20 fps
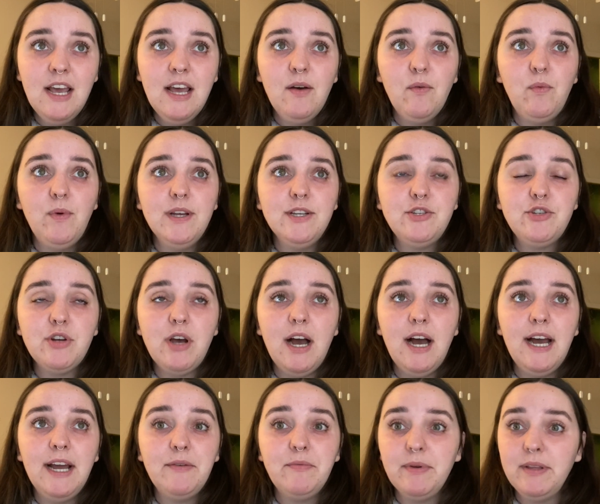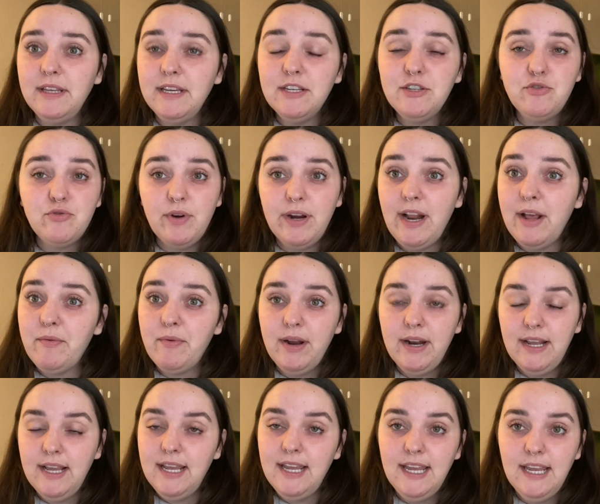which I really enjoyed. I
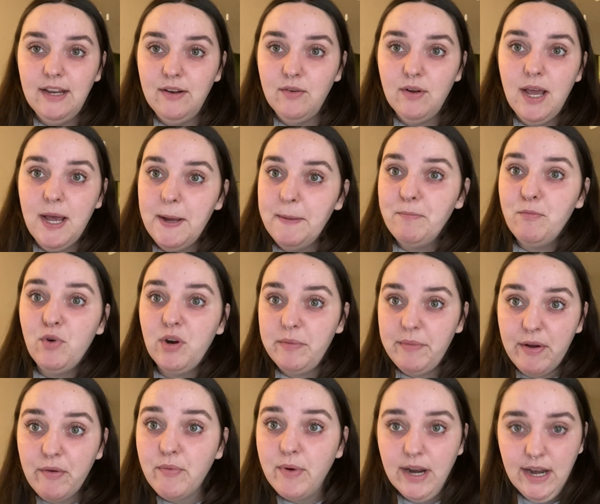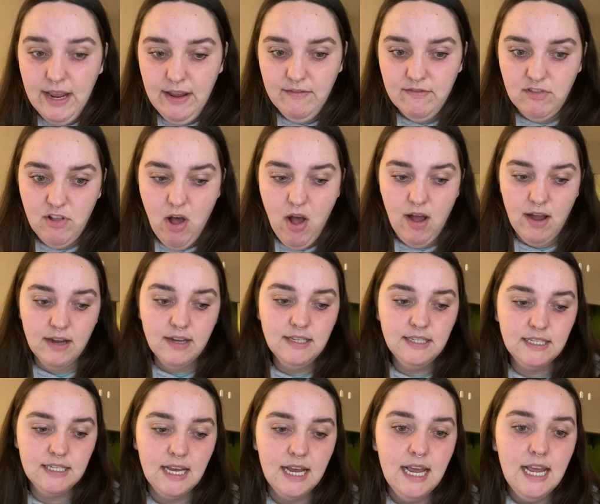read it in um, one of my reading
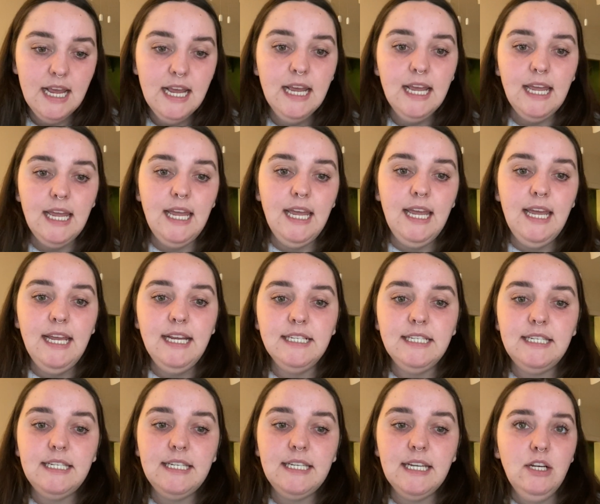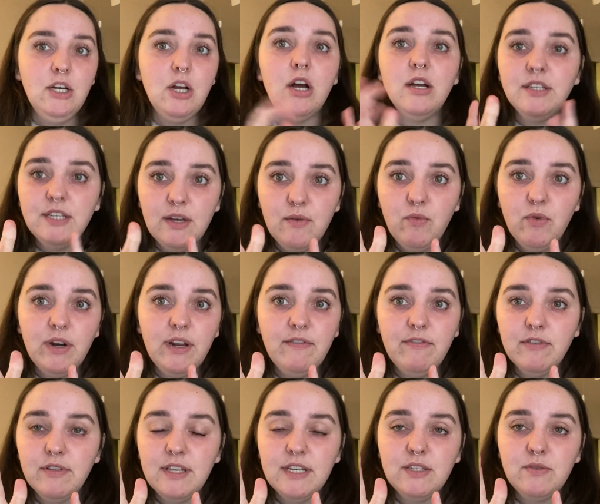blogs. It, content warning
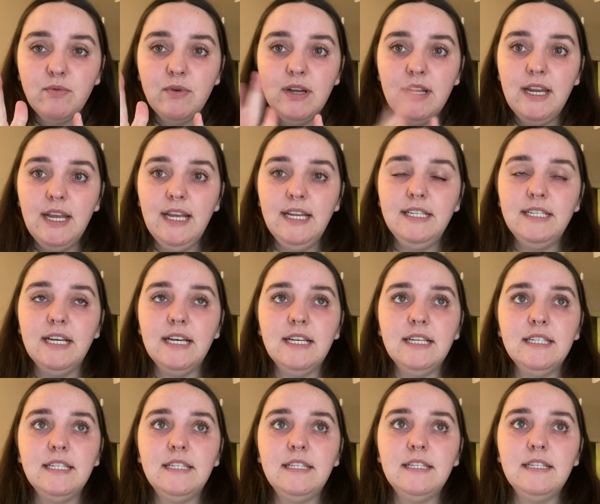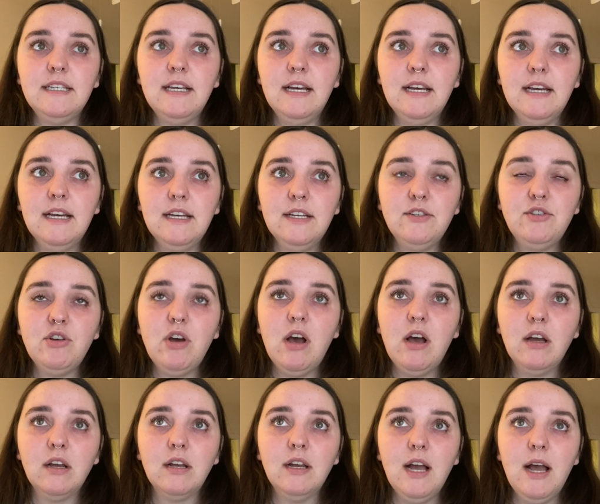for this one, it does uh,
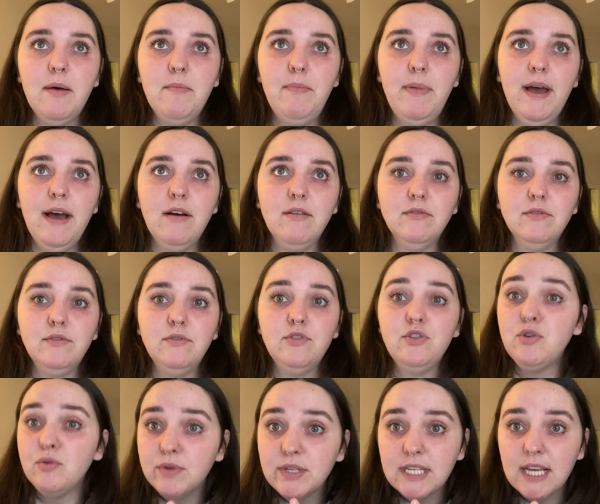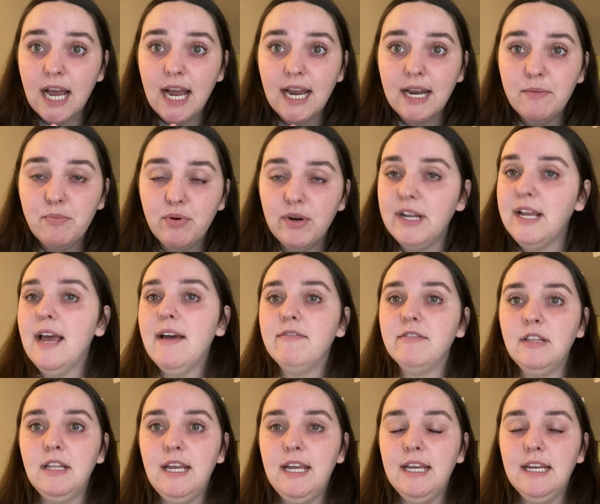talk about suicide pretty
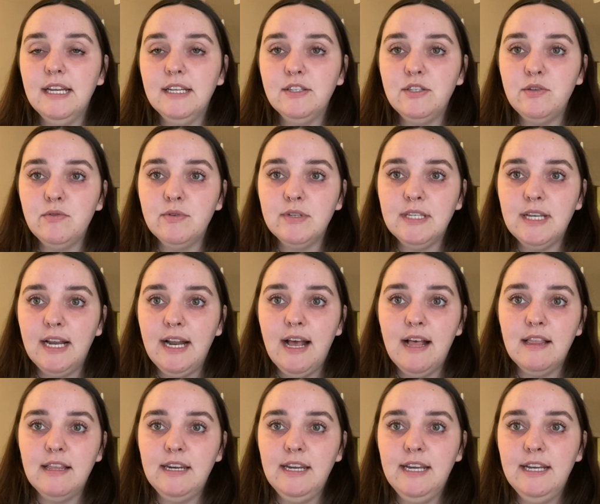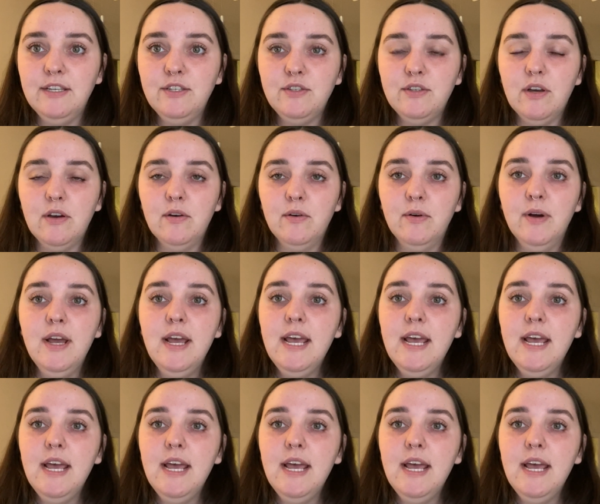heavily and suicidality. So